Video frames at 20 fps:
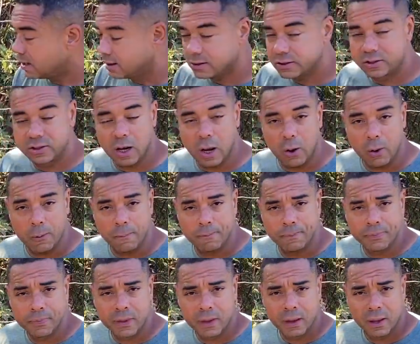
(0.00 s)
So
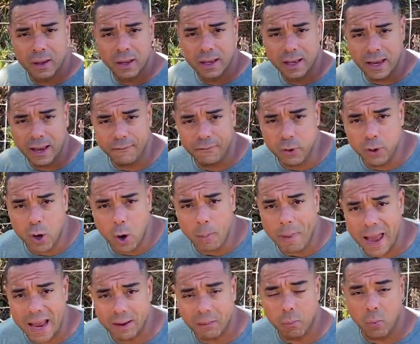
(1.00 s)
if you go
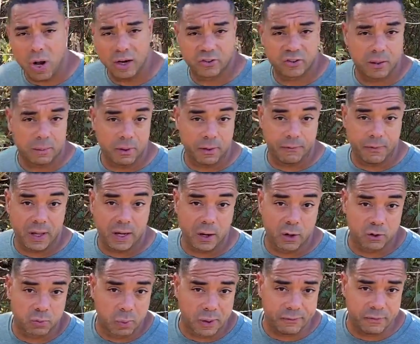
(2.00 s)
back and watch some of the
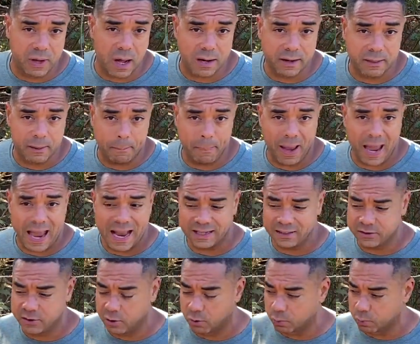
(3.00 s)
videos we've done in the
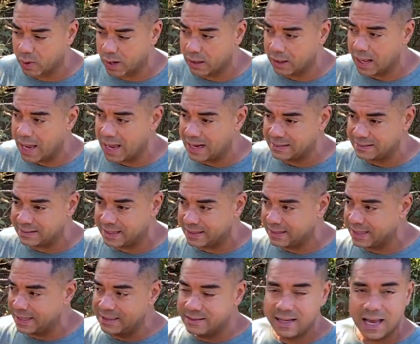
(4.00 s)
past, you'll realize
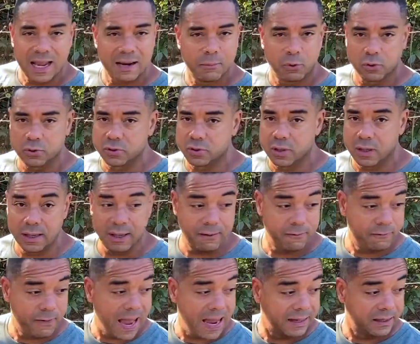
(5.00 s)
that these animals,
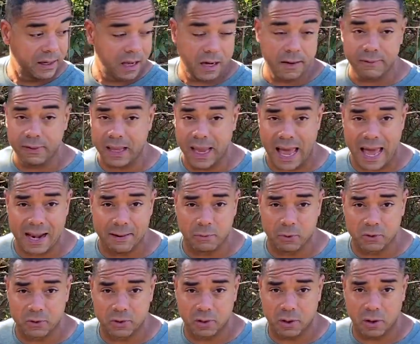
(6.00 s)
in fact, none of the
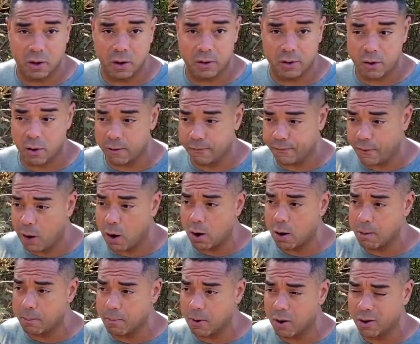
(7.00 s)
animals on our
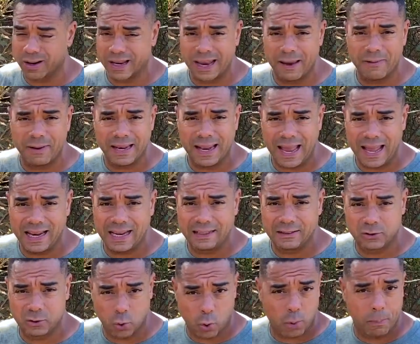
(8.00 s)
farm are given any
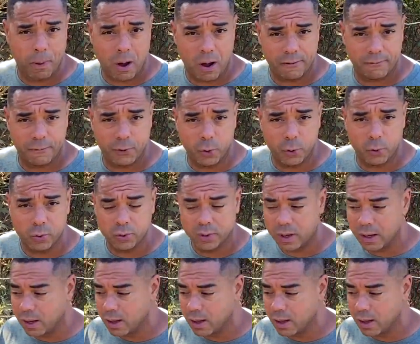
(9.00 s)
store-bought food.